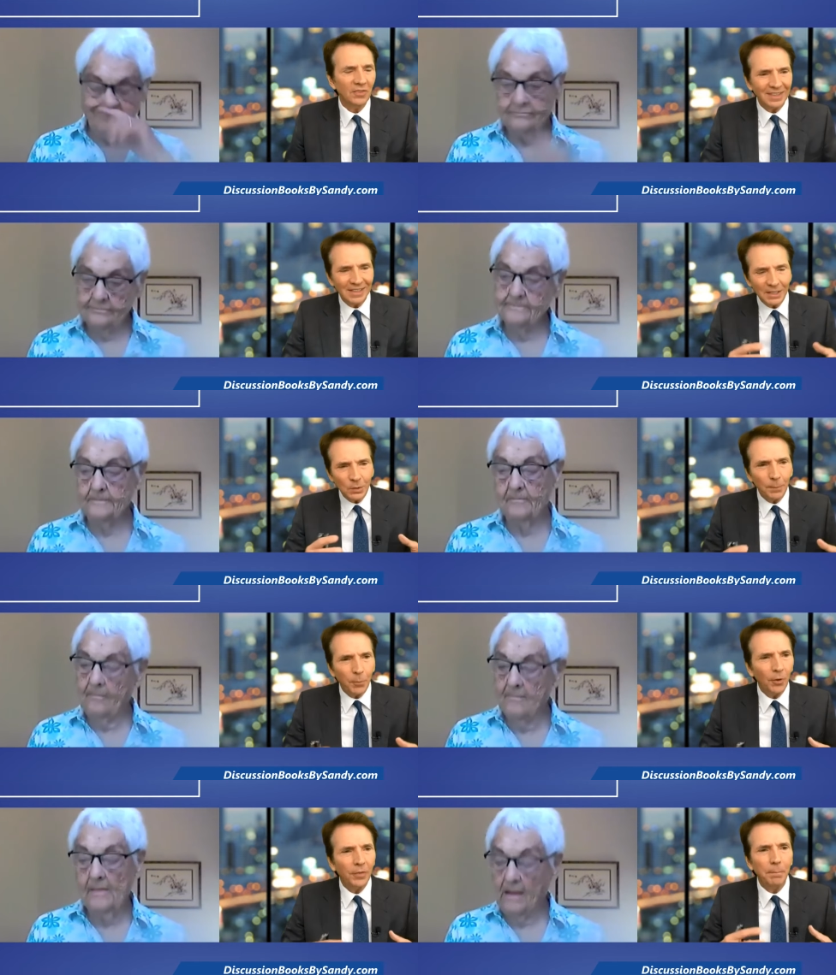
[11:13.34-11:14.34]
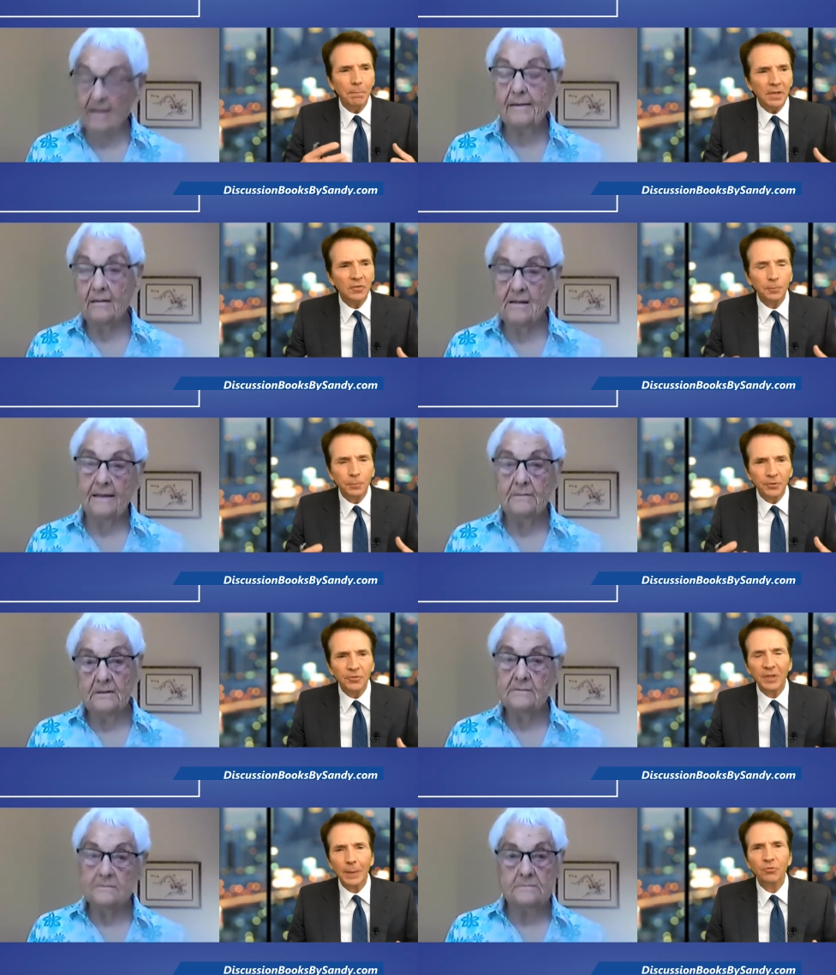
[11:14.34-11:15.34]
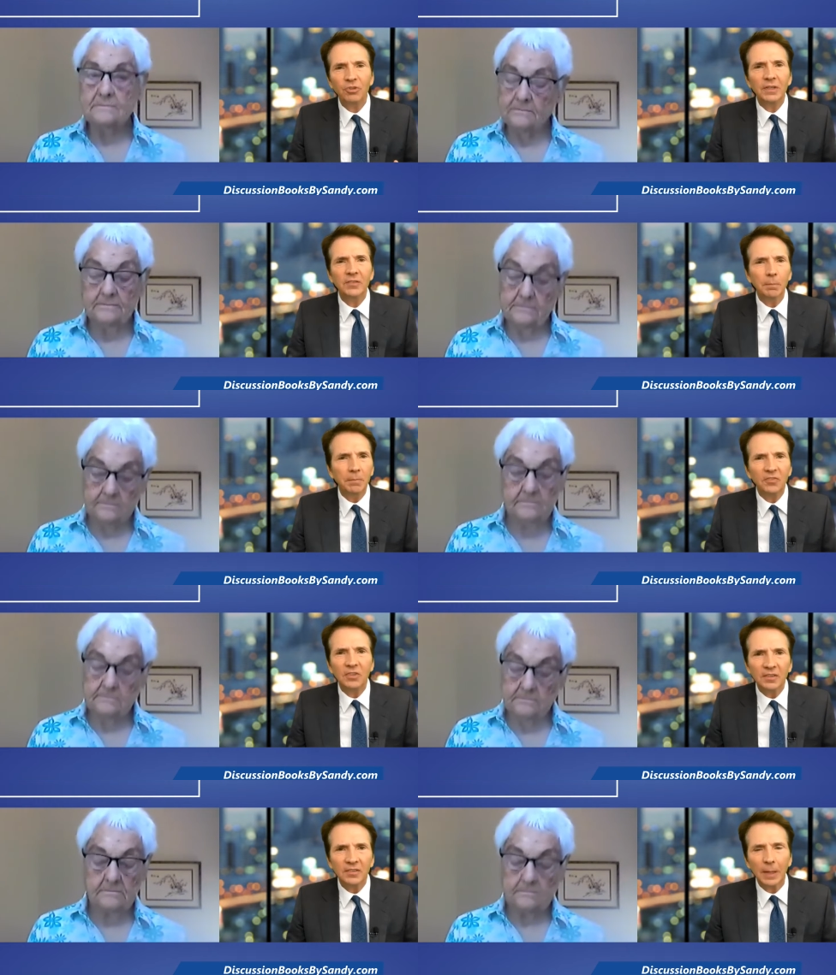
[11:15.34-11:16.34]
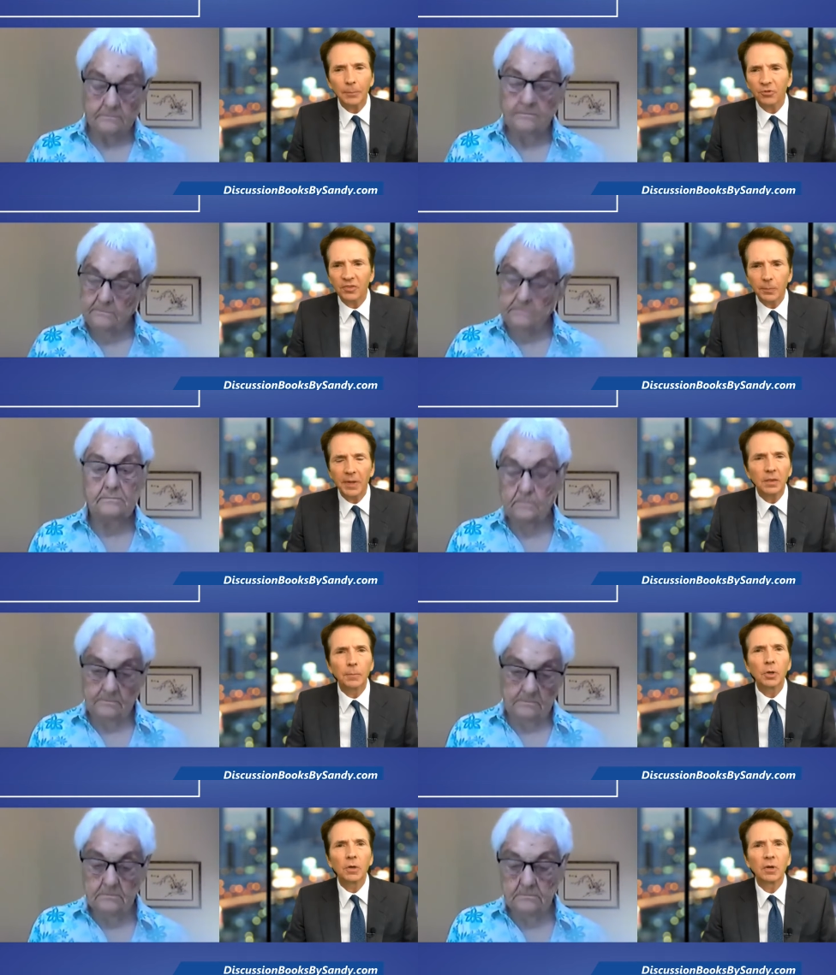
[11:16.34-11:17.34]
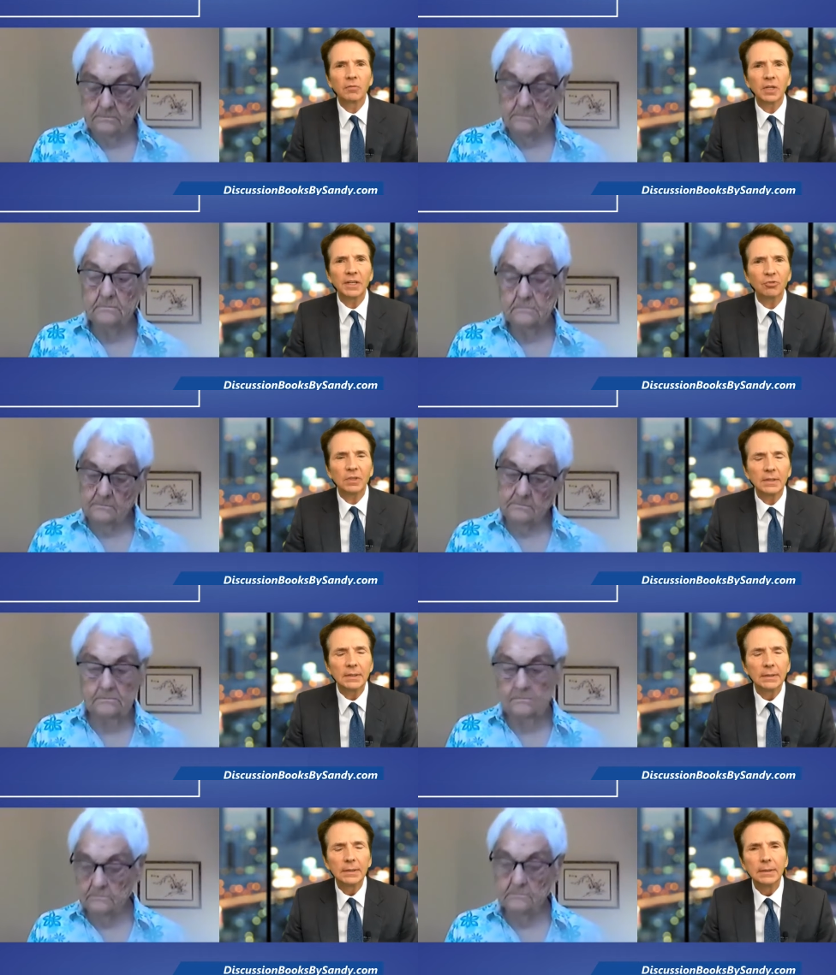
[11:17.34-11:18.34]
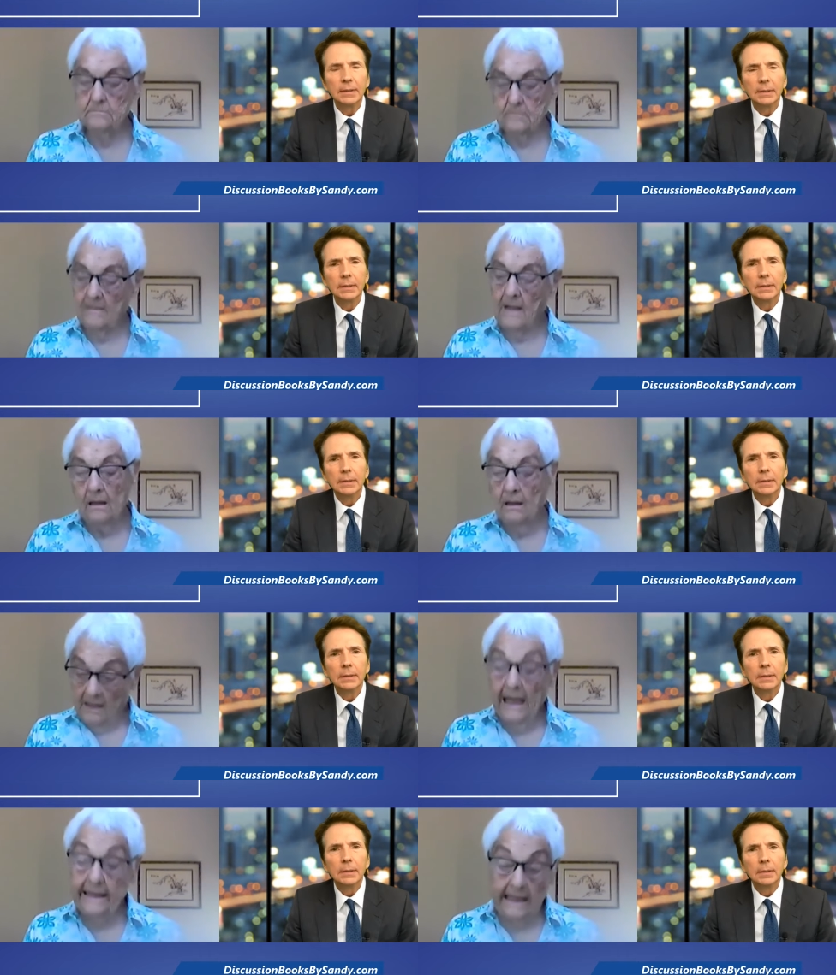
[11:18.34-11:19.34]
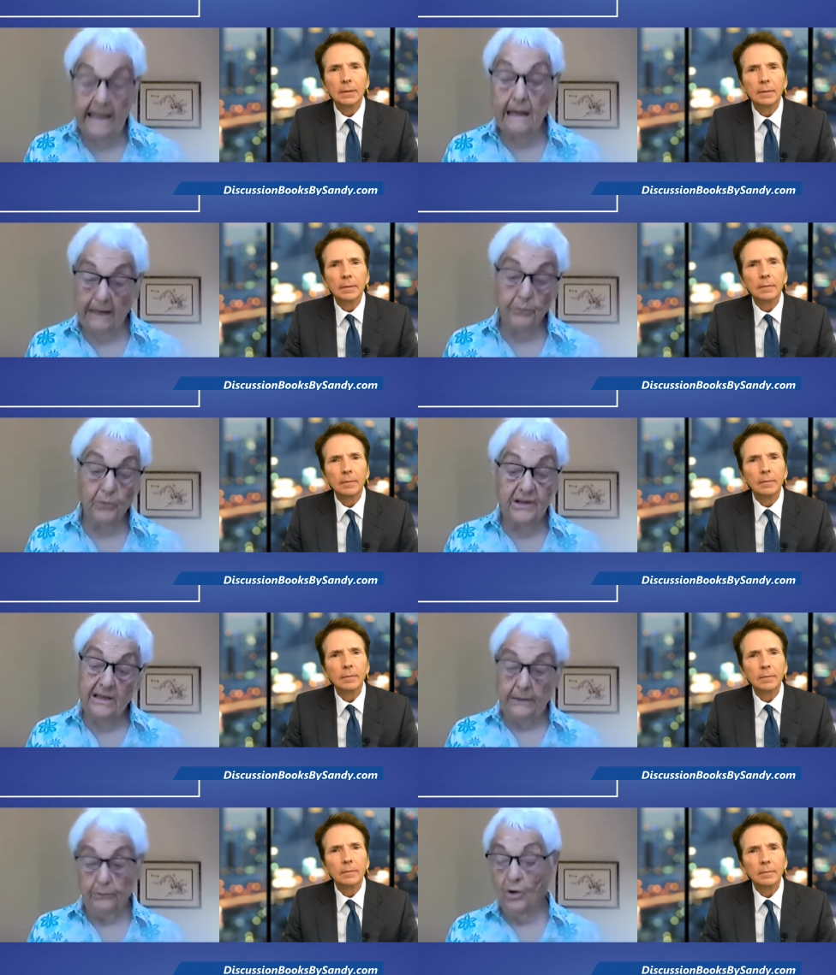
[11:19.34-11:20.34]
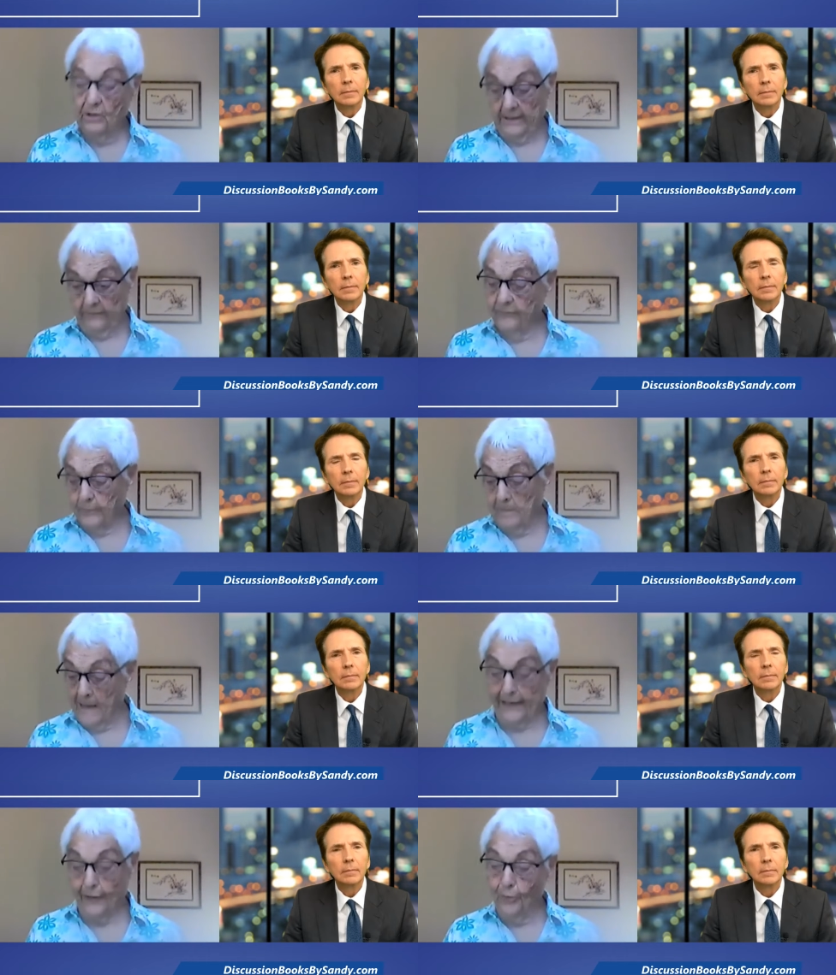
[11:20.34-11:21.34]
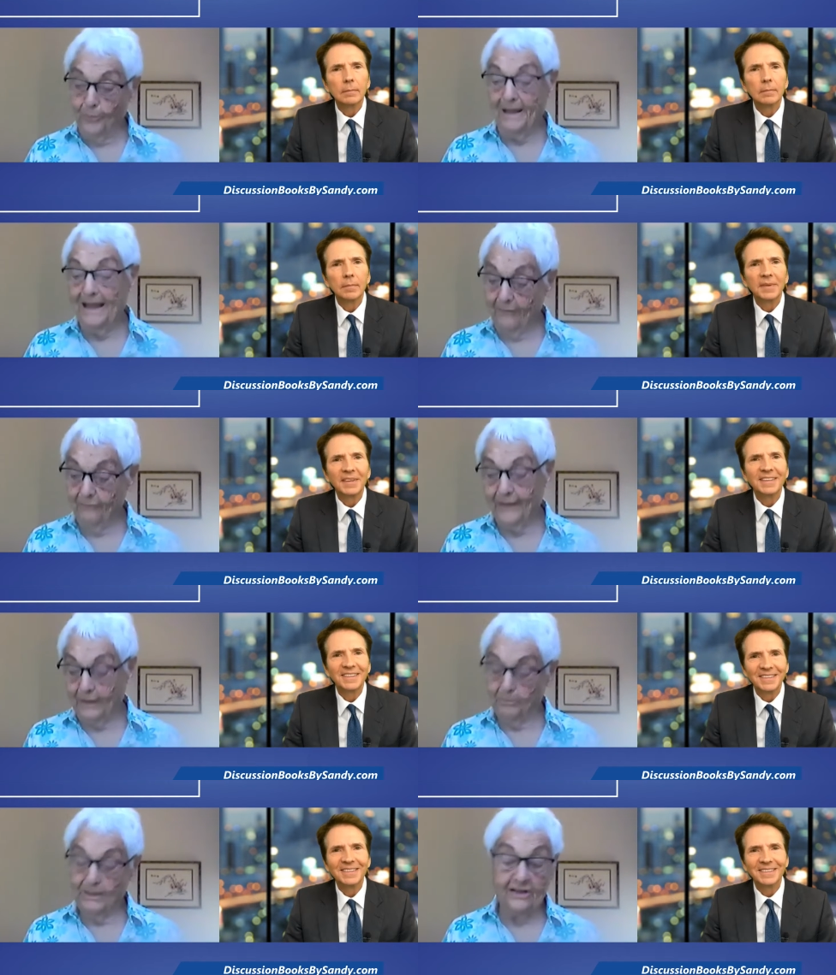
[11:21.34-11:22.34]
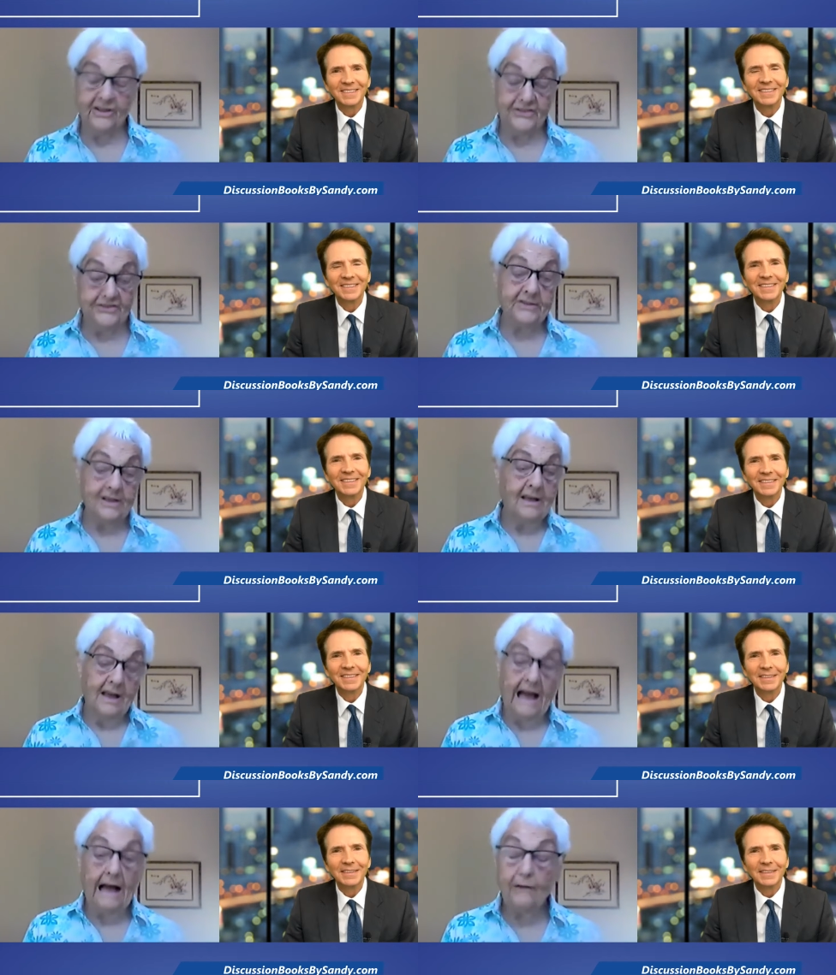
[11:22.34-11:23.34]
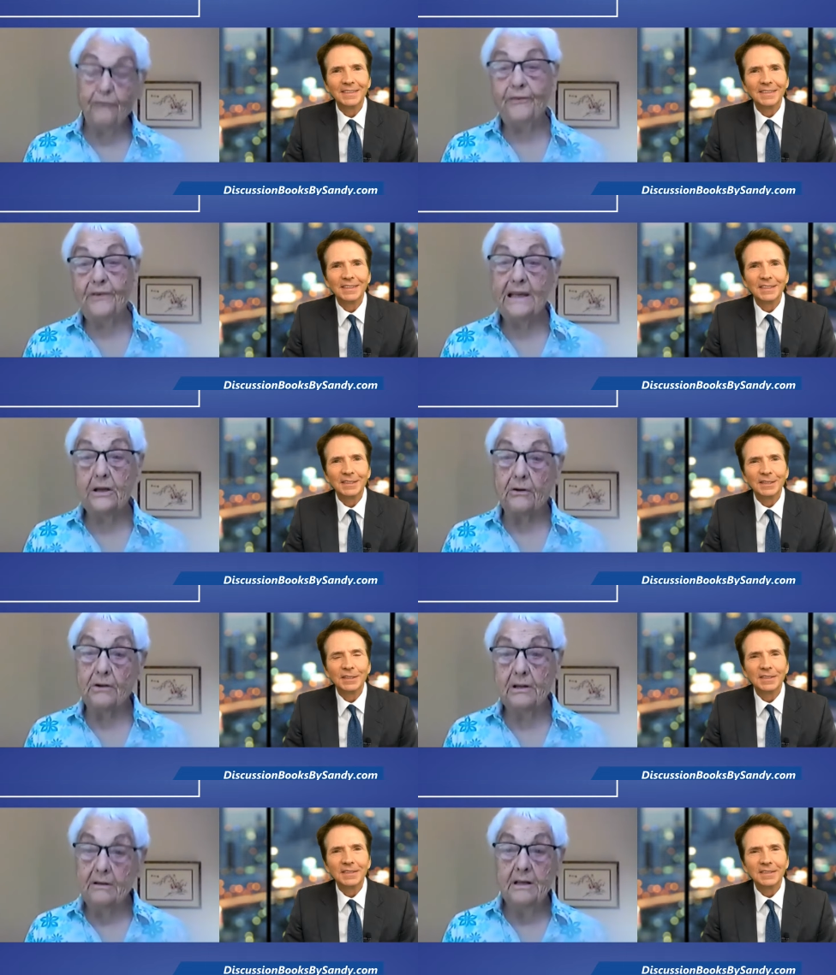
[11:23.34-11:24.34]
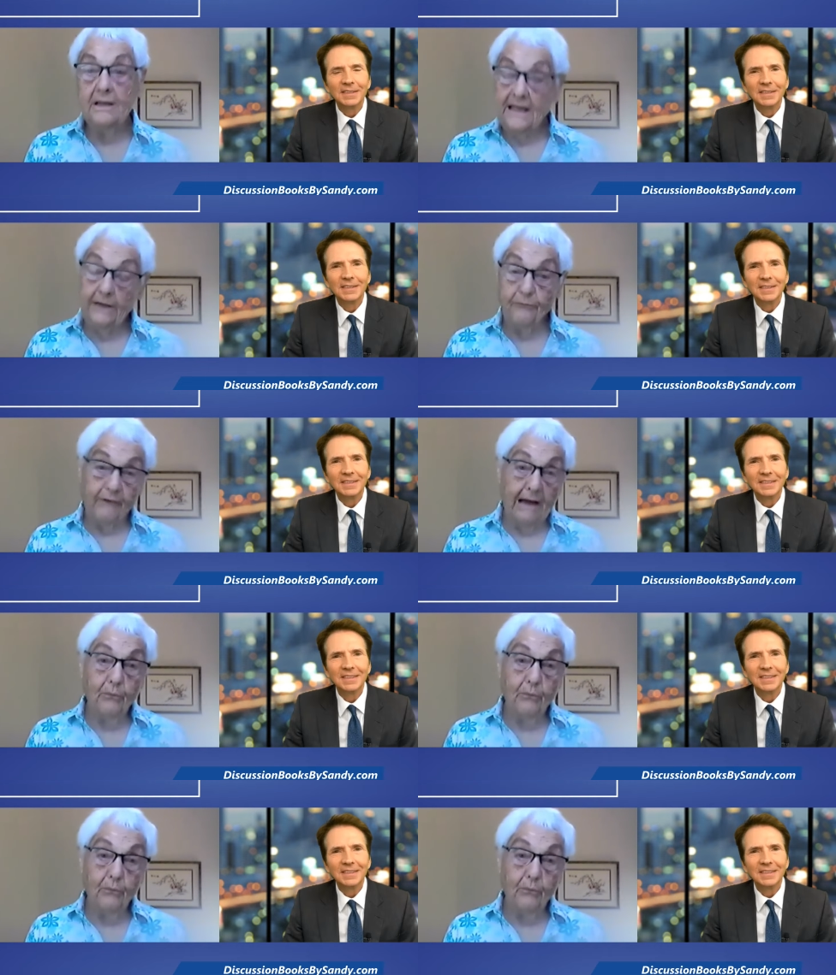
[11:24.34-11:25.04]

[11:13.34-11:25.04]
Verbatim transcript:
Speaker 1: it to clear up all the misperceptions and misconceptions about the book of Revelation?
Speaker 2: Yeah, I really wrote it for my own benefit because I figured if I